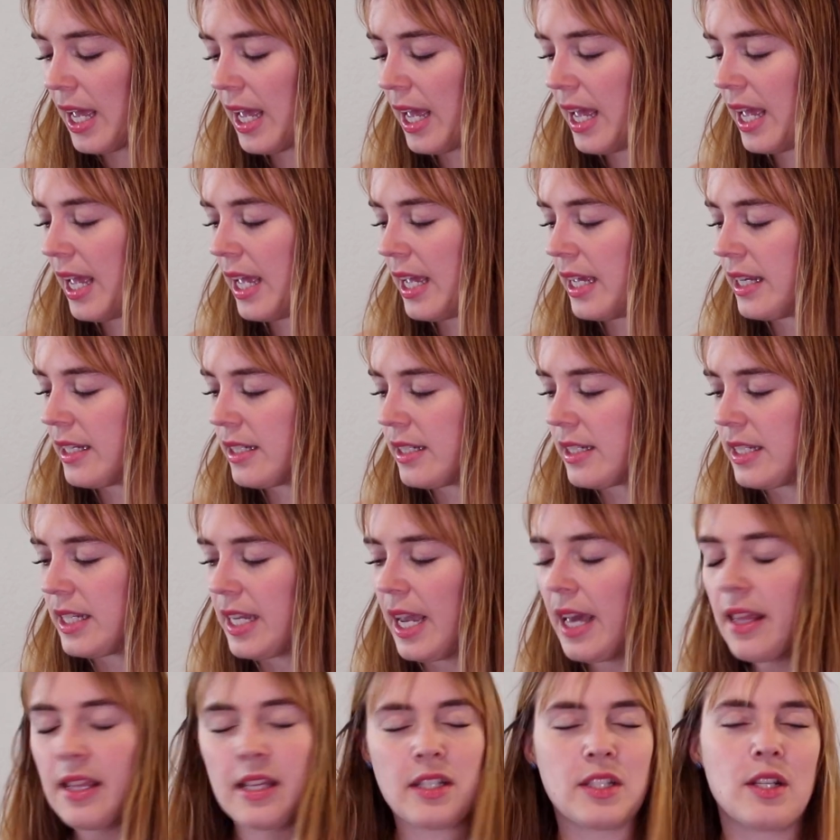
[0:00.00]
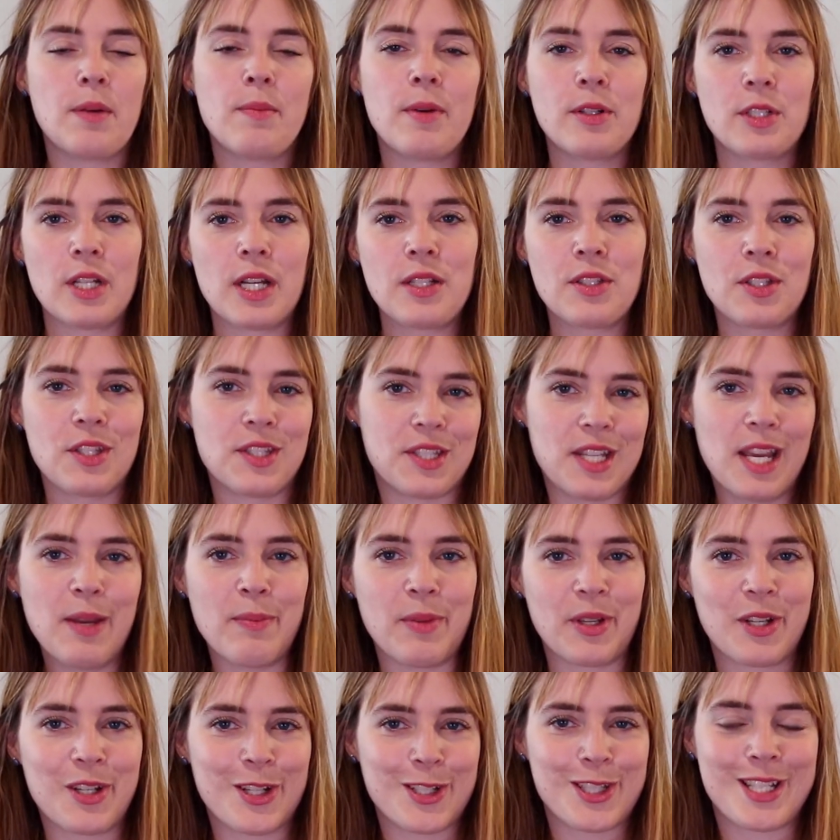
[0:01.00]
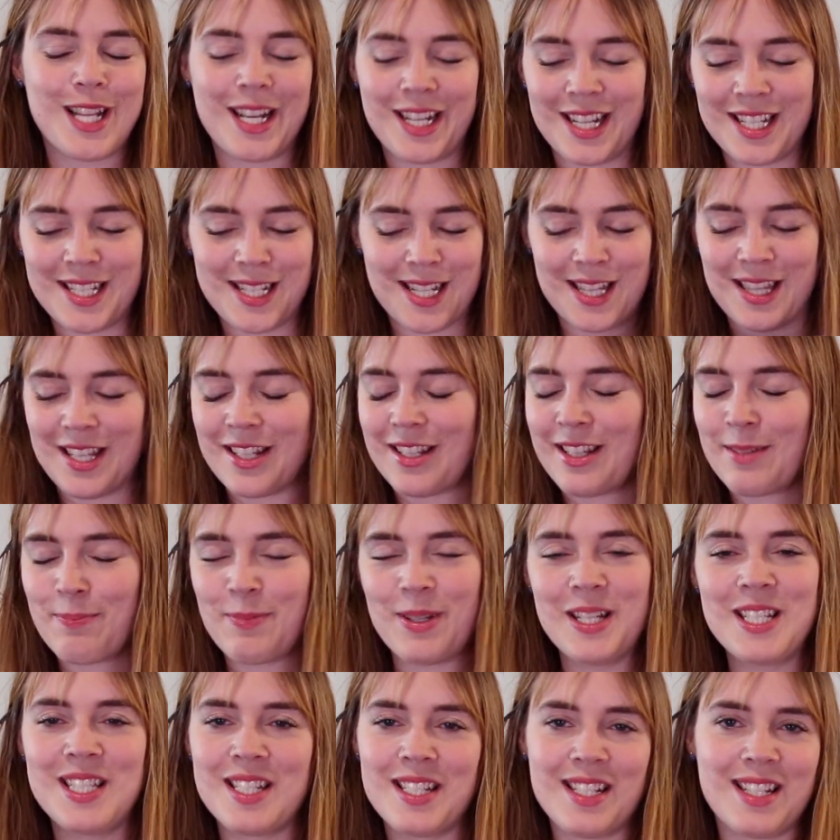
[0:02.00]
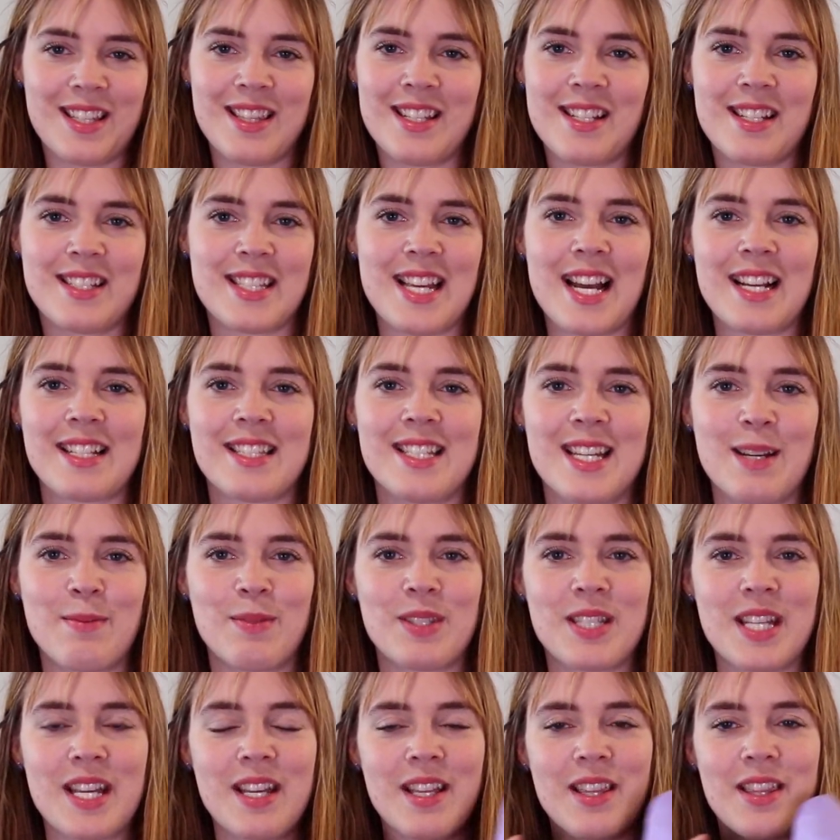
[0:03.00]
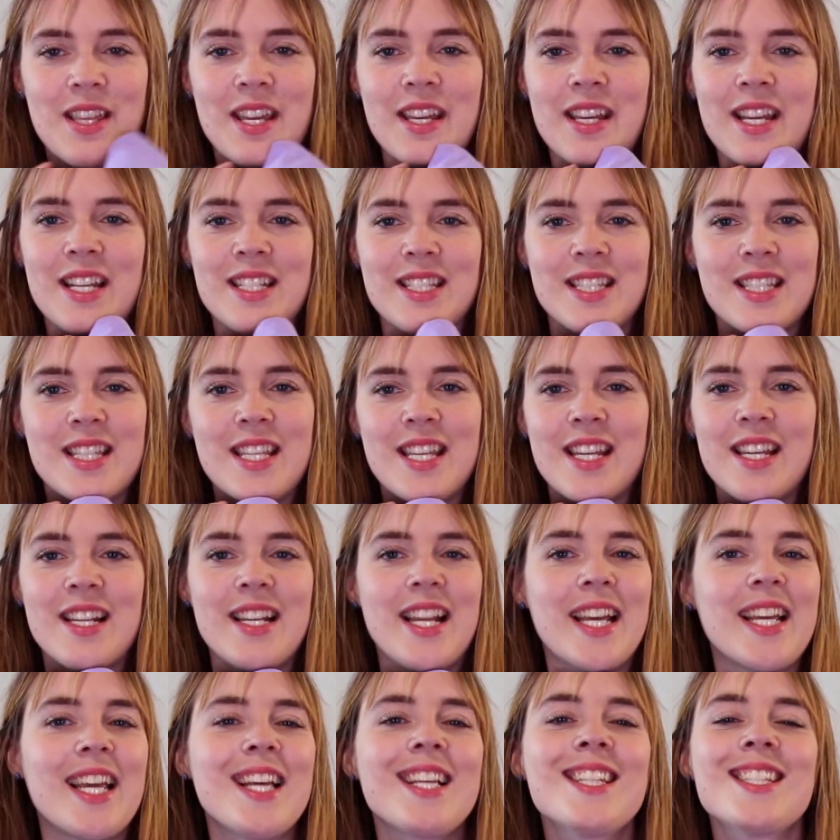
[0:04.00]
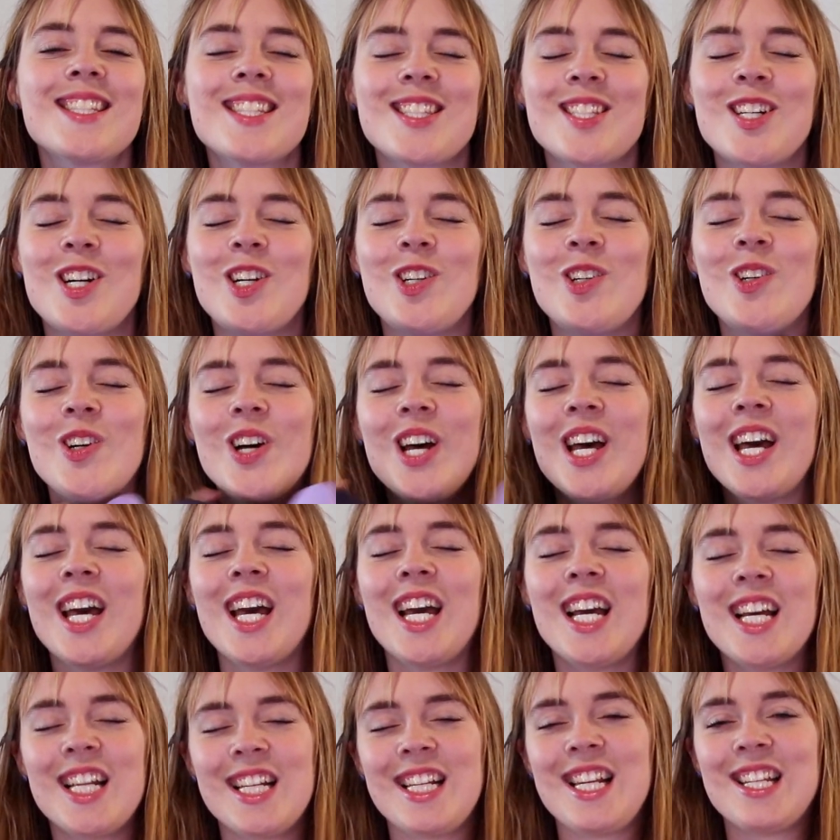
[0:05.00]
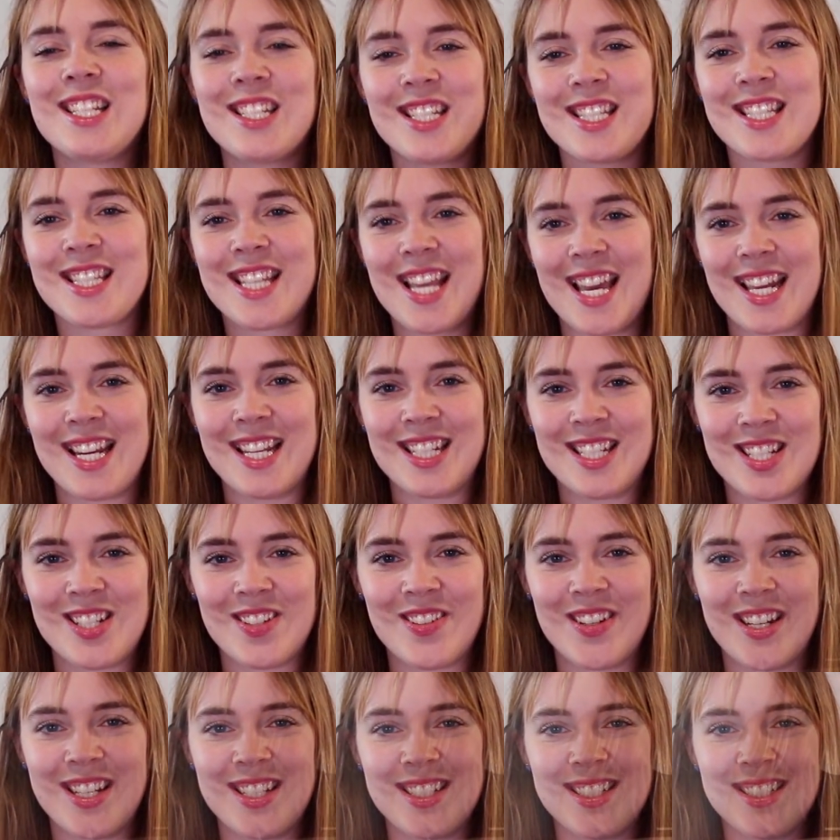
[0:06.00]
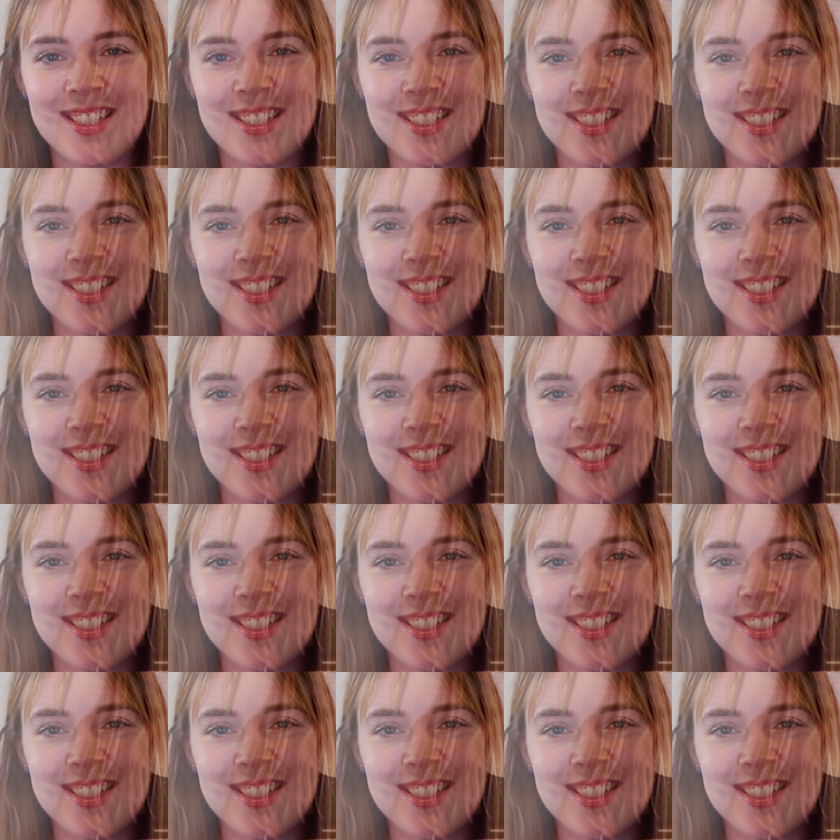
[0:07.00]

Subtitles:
And yeah, there's not much else to say because, like I said, they're basically the exact same thing as the leggings. So let's just get into it.